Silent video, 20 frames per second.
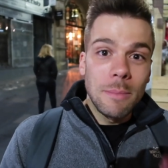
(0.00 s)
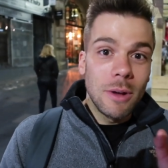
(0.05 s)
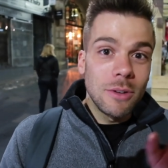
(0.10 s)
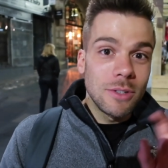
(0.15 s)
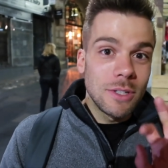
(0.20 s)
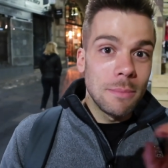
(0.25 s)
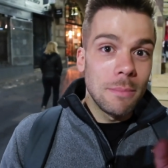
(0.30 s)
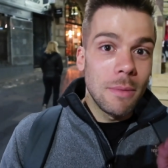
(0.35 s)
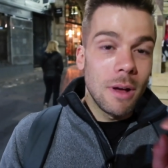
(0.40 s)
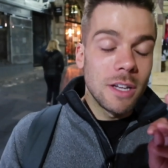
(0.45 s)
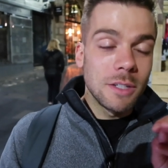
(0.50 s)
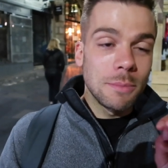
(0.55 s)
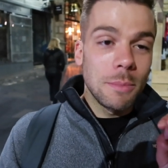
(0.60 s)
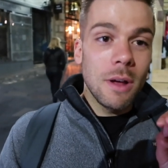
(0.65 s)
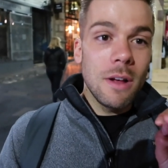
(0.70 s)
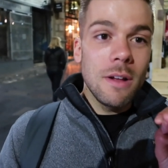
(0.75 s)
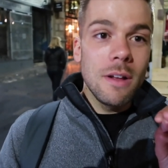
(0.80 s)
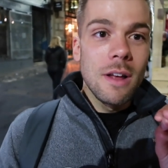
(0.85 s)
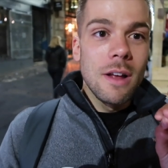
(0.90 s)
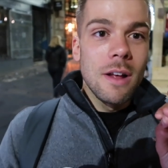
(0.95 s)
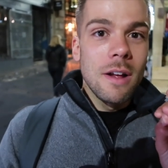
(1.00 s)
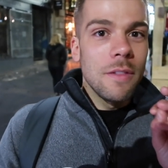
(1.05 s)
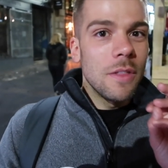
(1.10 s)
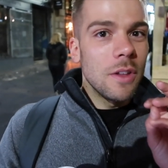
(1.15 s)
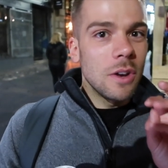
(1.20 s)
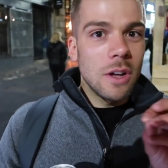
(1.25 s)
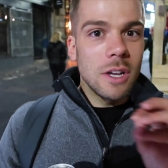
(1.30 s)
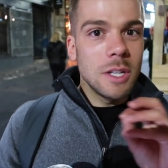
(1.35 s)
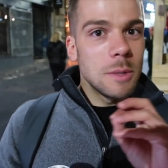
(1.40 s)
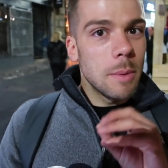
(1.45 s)
melted Mars bar.
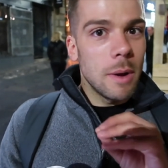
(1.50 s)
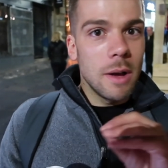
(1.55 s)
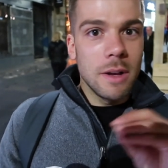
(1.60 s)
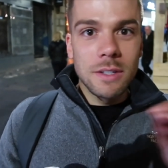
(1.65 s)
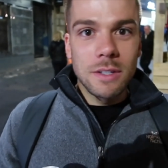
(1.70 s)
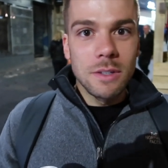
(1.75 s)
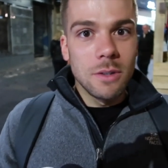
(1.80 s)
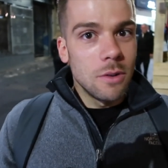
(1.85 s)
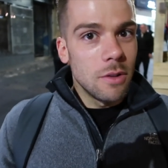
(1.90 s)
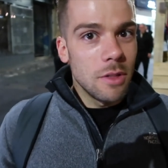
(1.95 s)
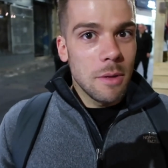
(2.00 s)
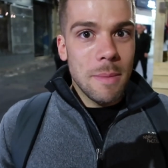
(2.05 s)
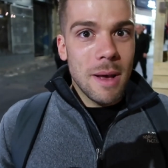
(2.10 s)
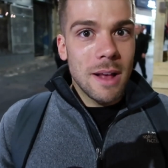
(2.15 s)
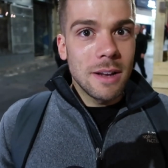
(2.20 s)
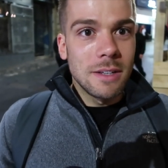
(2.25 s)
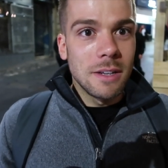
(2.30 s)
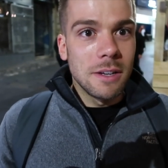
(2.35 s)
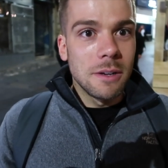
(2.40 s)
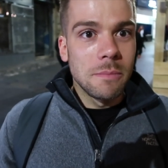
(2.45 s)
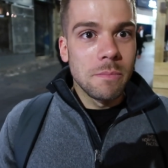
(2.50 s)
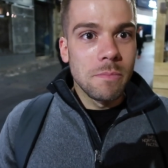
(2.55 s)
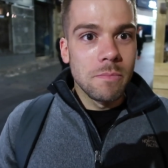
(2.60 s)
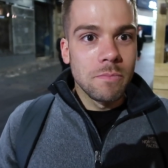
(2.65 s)
The nice part is not the batter.